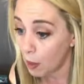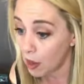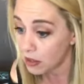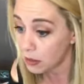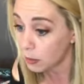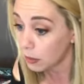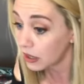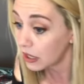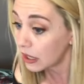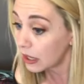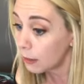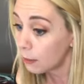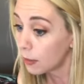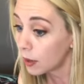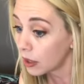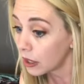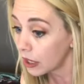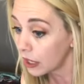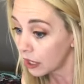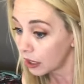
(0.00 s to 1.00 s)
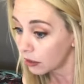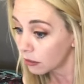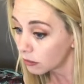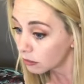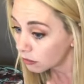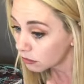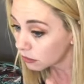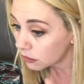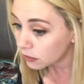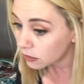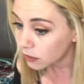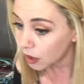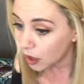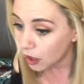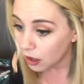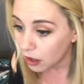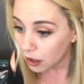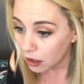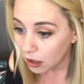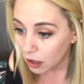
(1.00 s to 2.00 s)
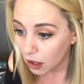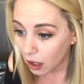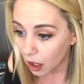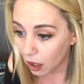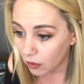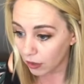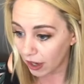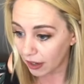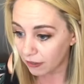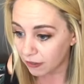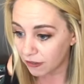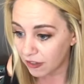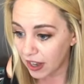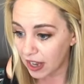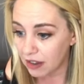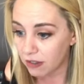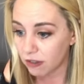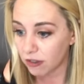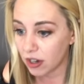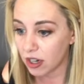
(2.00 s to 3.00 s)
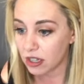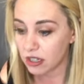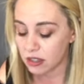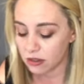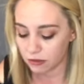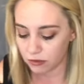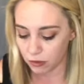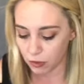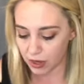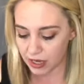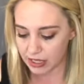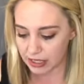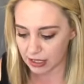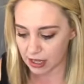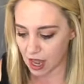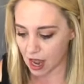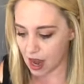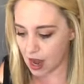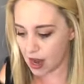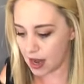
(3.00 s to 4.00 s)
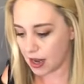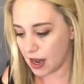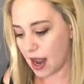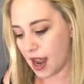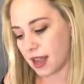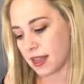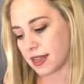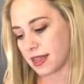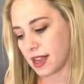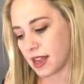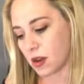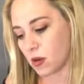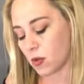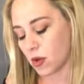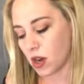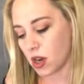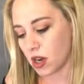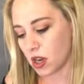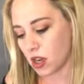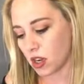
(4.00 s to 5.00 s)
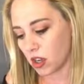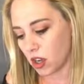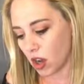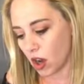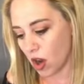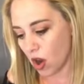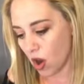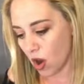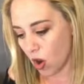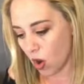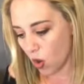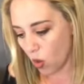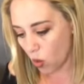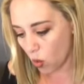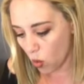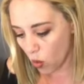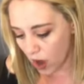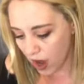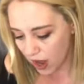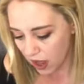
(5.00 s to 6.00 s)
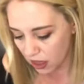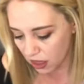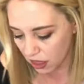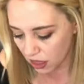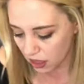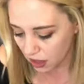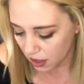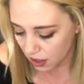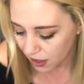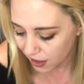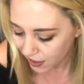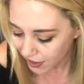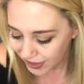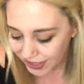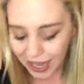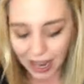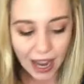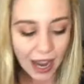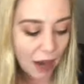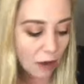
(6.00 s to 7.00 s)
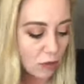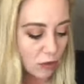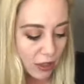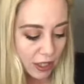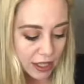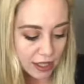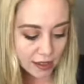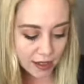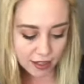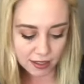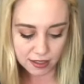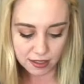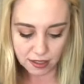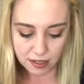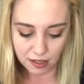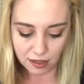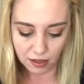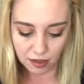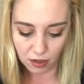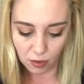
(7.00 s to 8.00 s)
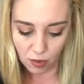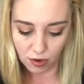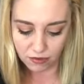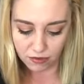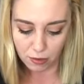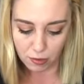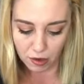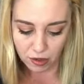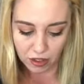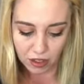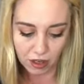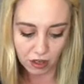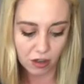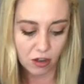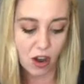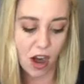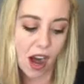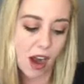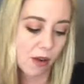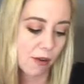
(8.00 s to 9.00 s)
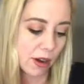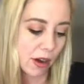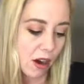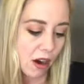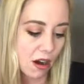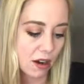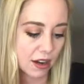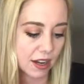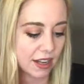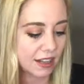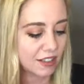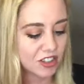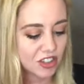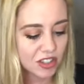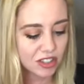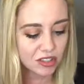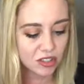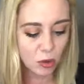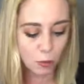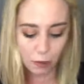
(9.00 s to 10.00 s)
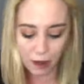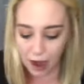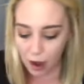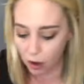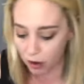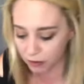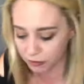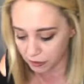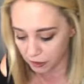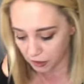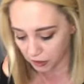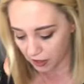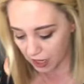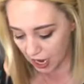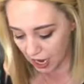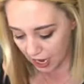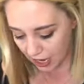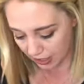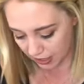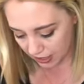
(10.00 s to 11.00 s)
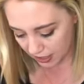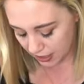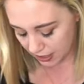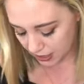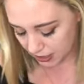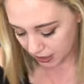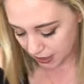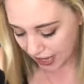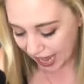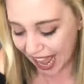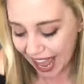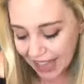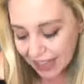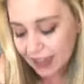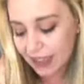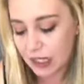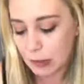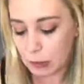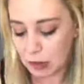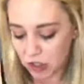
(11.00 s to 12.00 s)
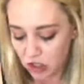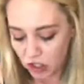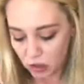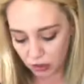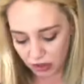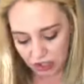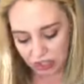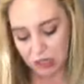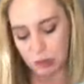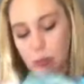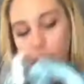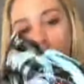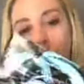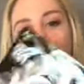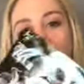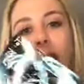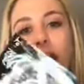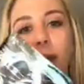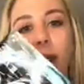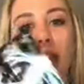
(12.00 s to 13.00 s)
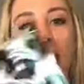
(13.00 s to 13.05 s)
Possibly Kimberly. All right, favorite voice line. I think we're going to go with I really liked the one from earlier, Cryo Incarnate. It's just so powerful. God. And especially with this print,